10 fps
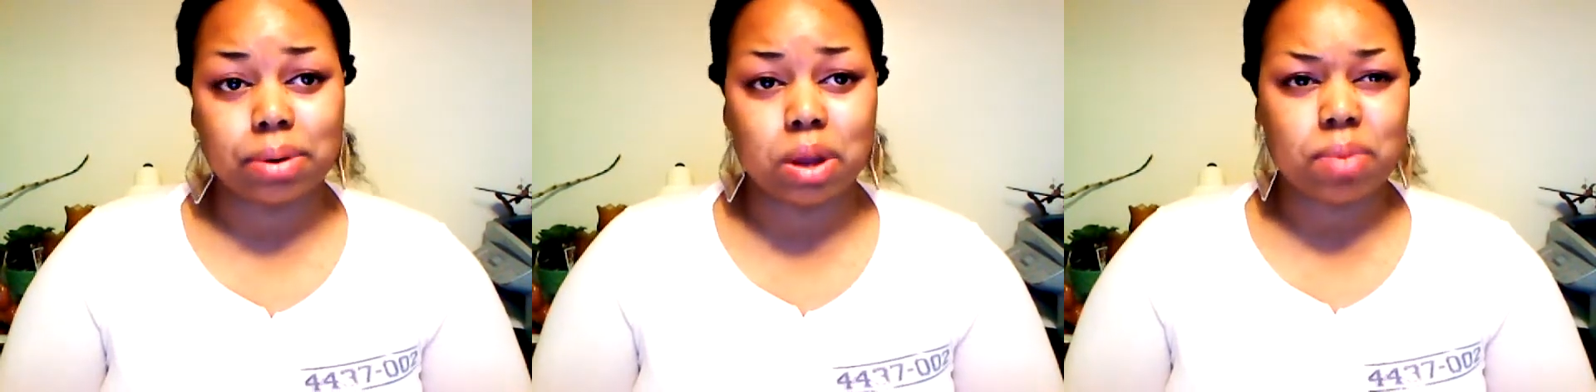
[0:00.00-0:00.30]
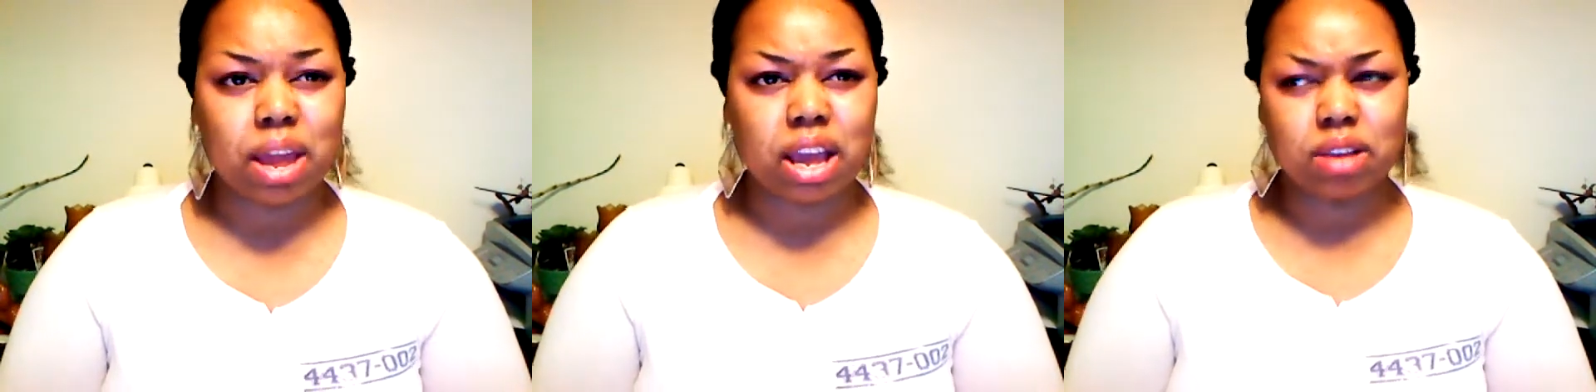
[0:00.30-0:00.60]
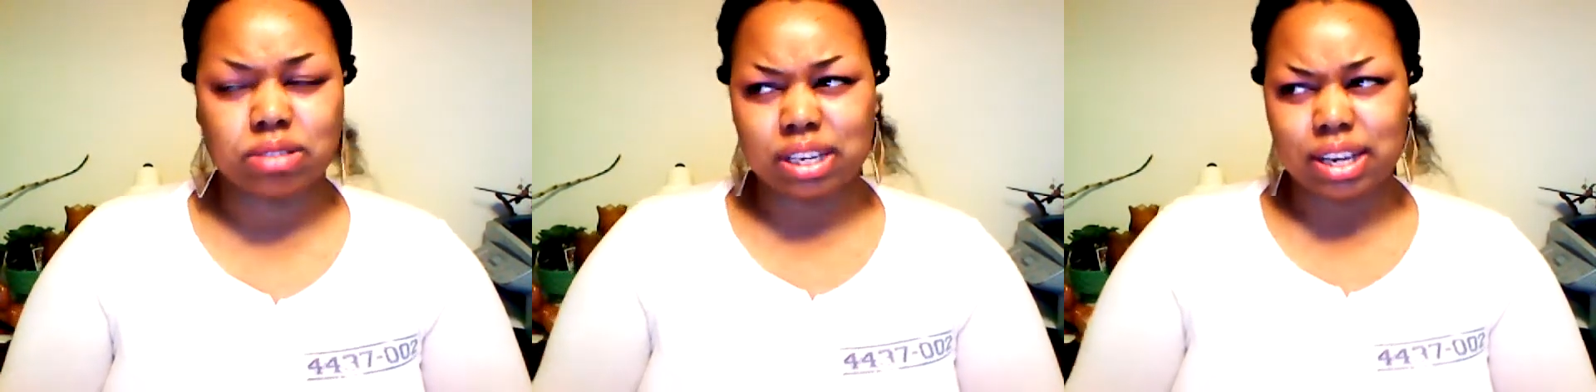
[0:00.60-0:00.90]
Don't be like,
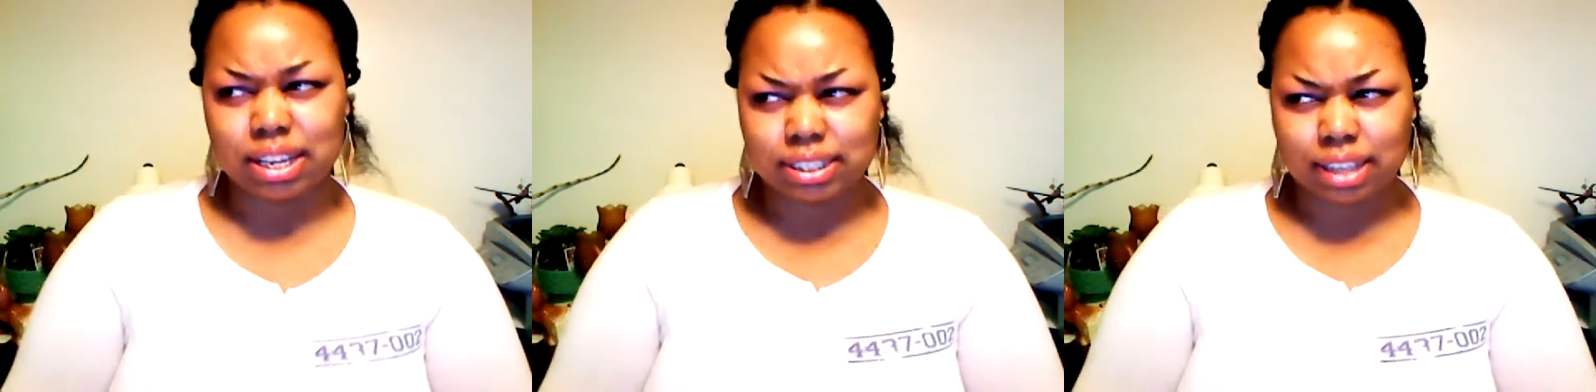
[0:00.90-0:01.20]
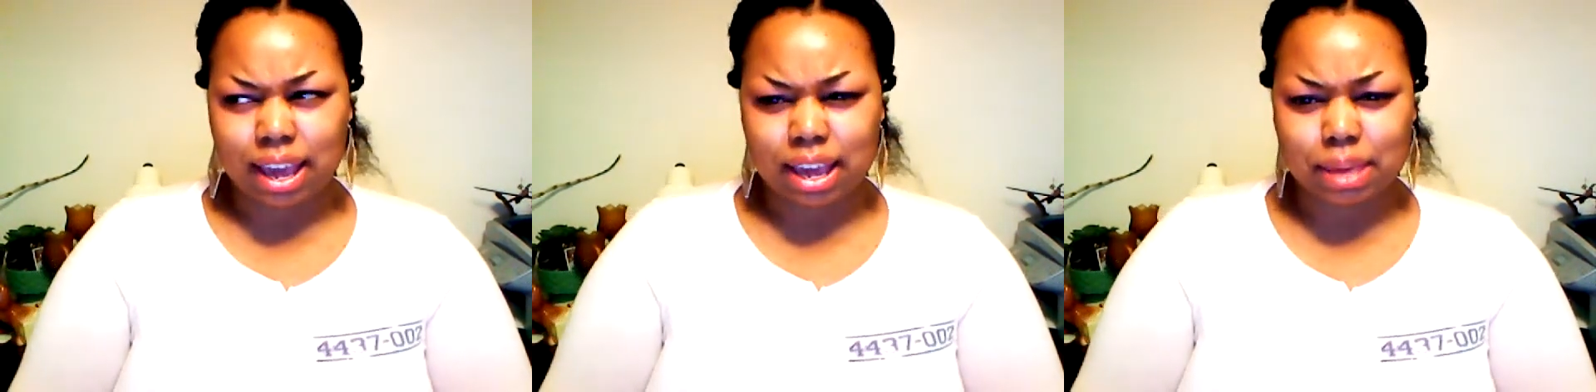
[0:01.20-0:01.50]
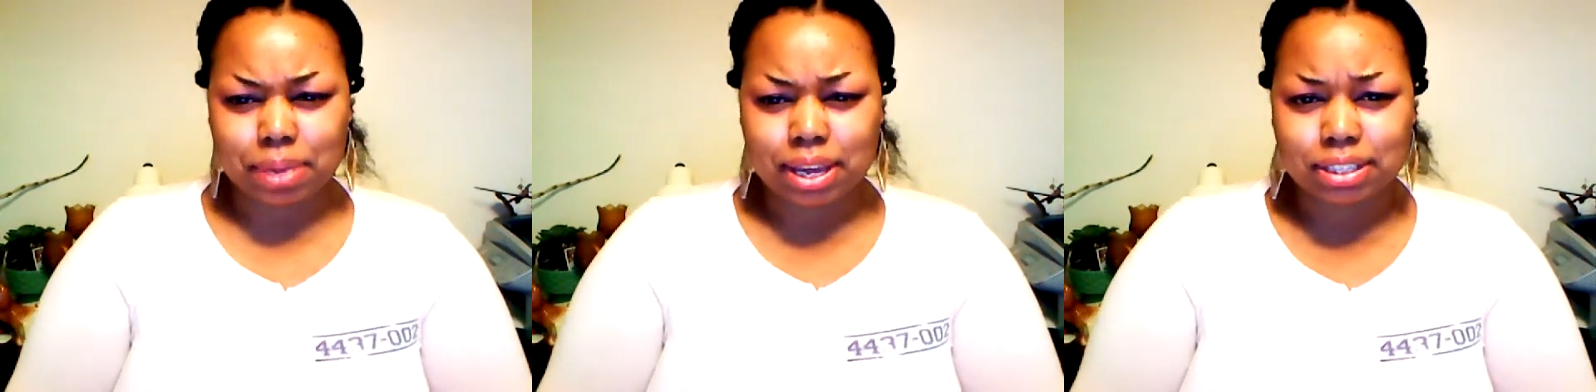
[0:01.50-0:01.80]
oh, she a
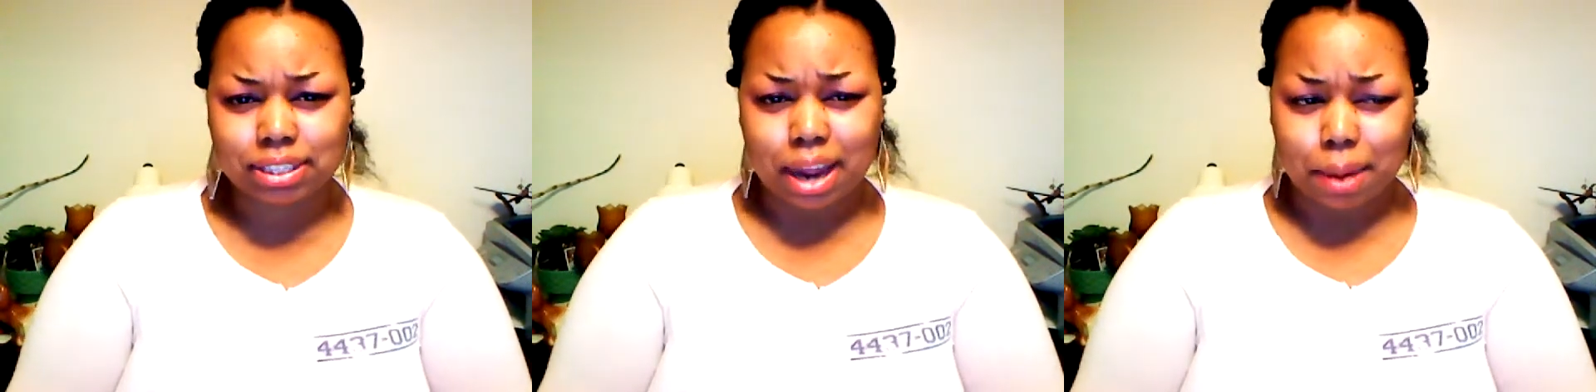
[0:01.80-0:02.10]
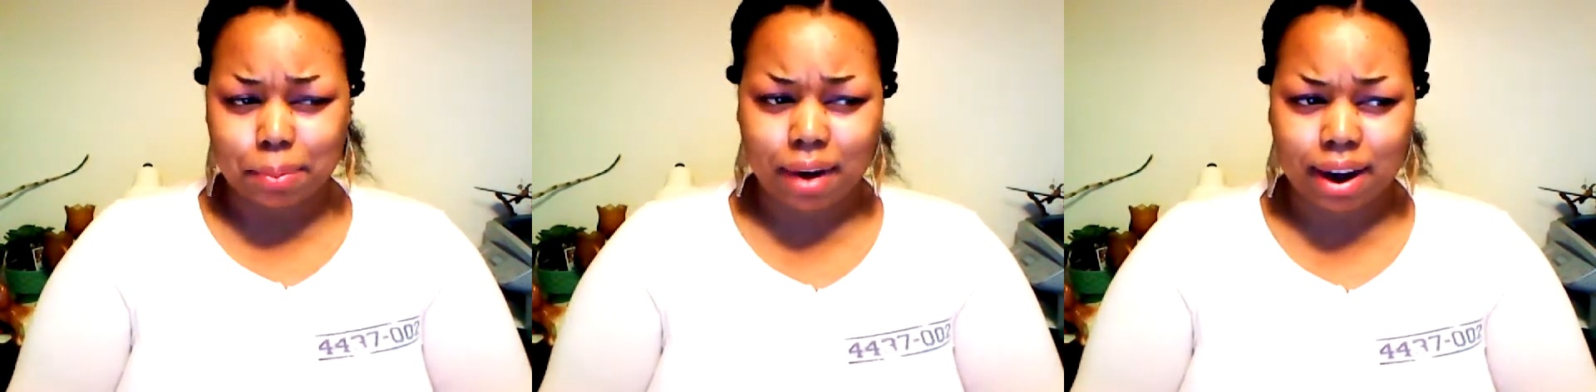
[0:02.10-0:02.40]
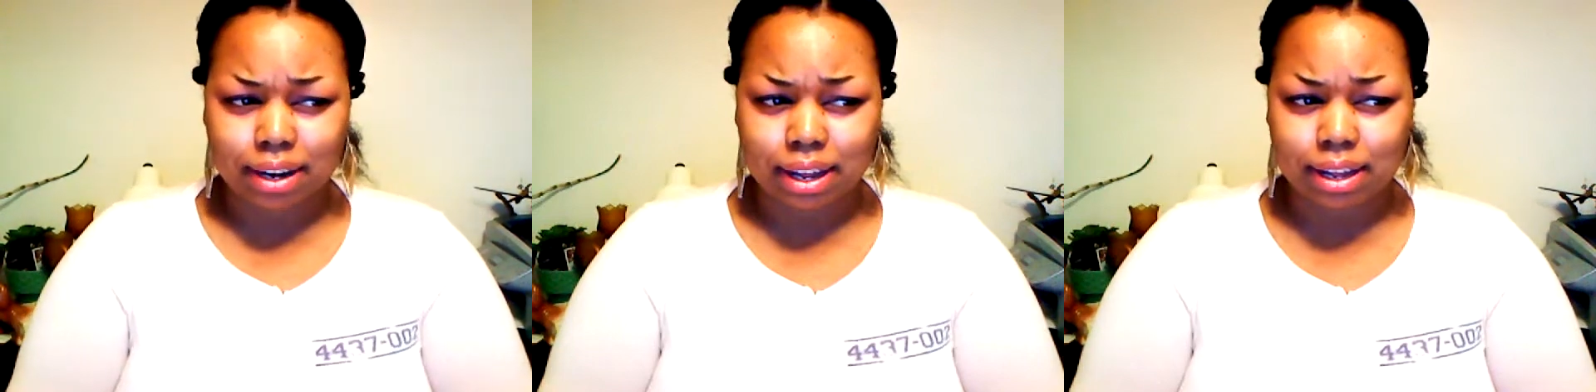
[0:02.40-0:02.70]
skank because she got
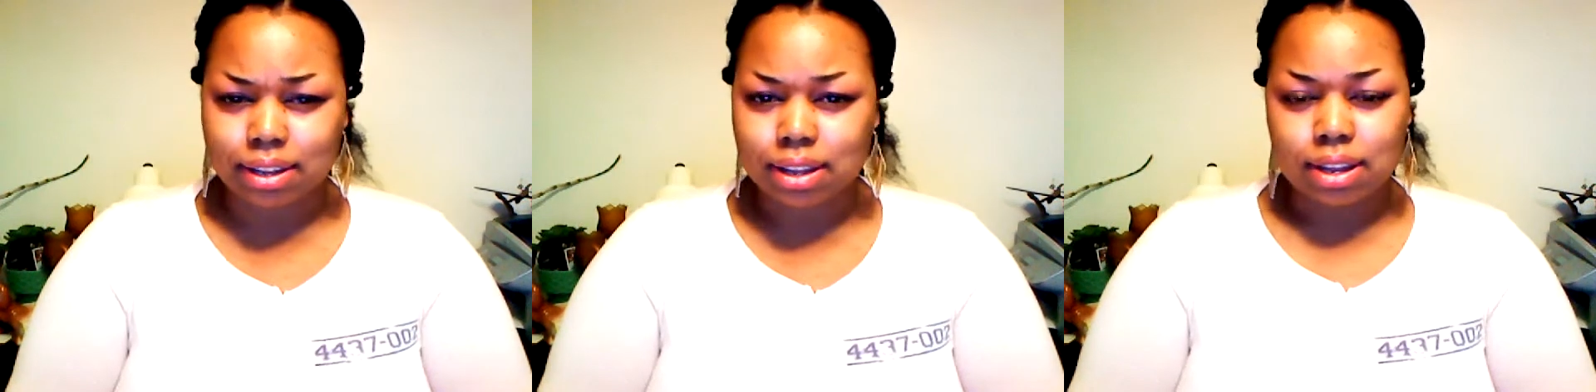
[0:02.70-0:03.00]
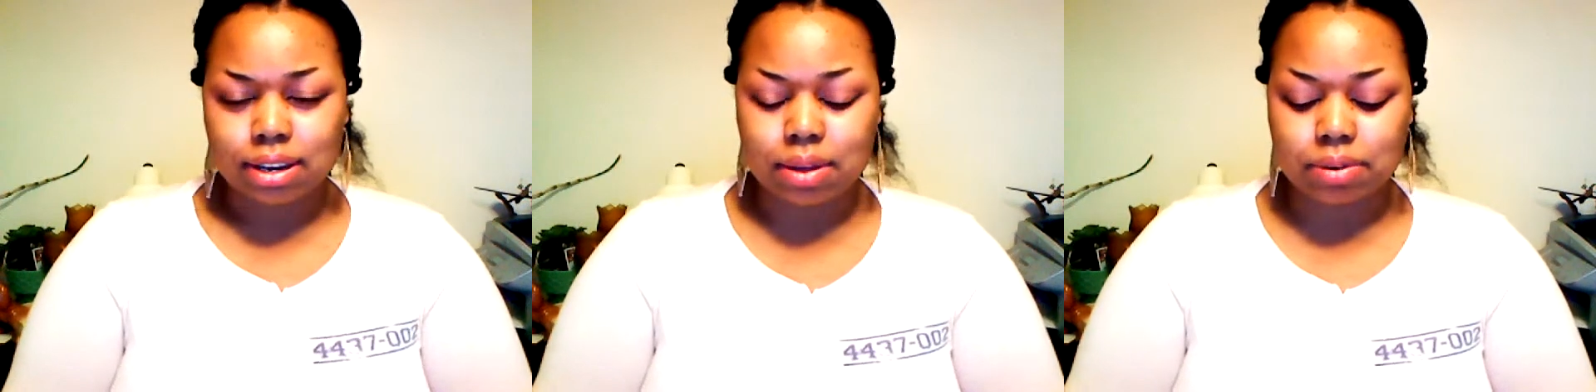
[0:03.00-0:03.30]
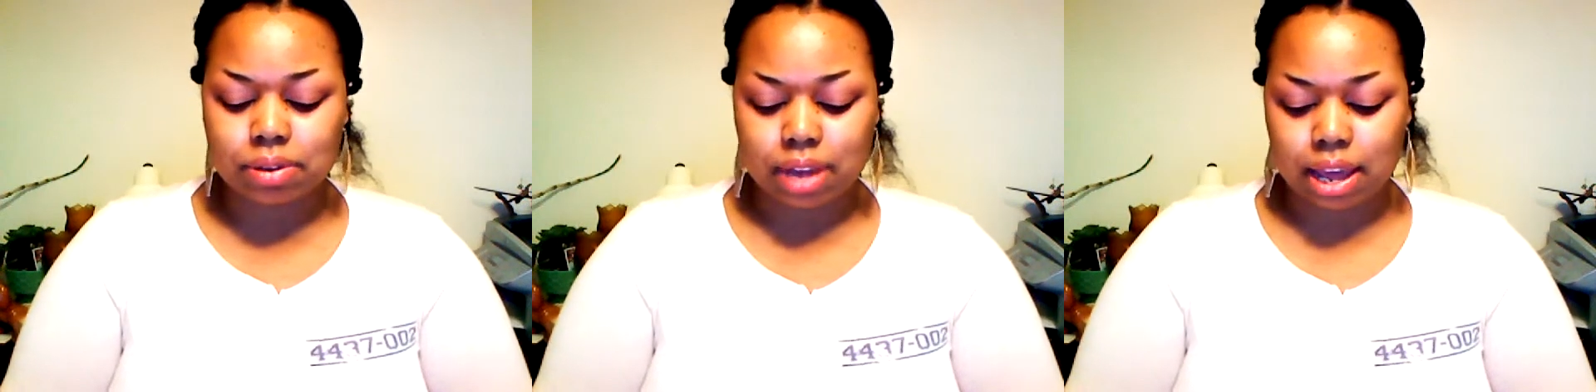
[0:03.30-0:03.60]
pregnant.
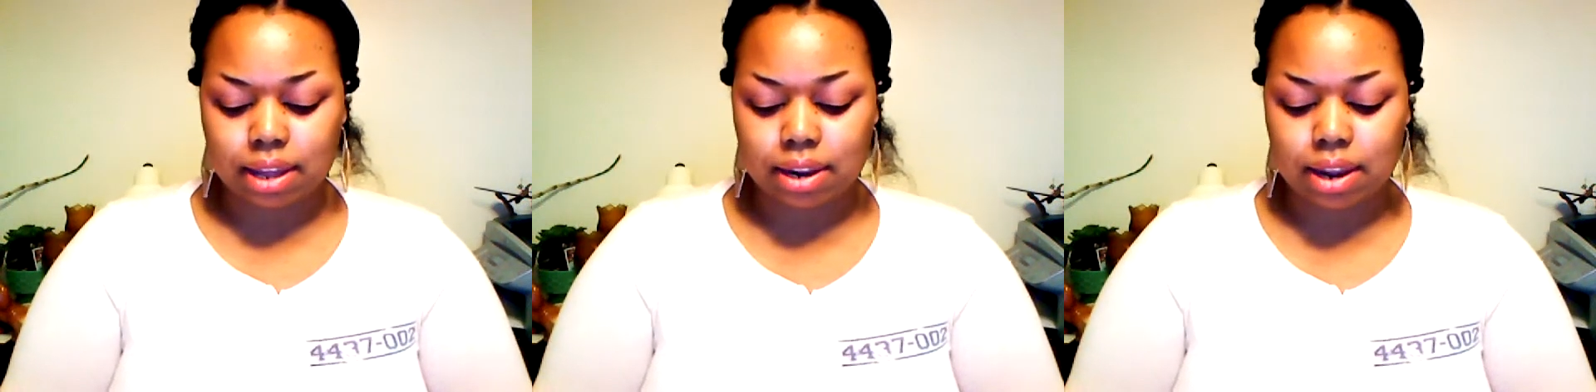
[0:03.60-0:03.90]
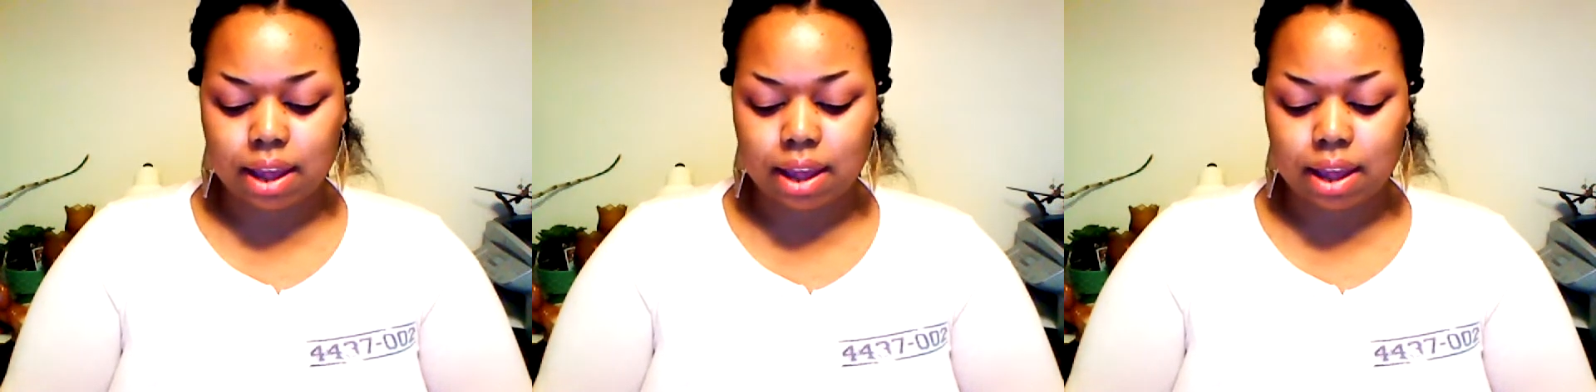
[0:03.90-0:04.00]
Don't do that.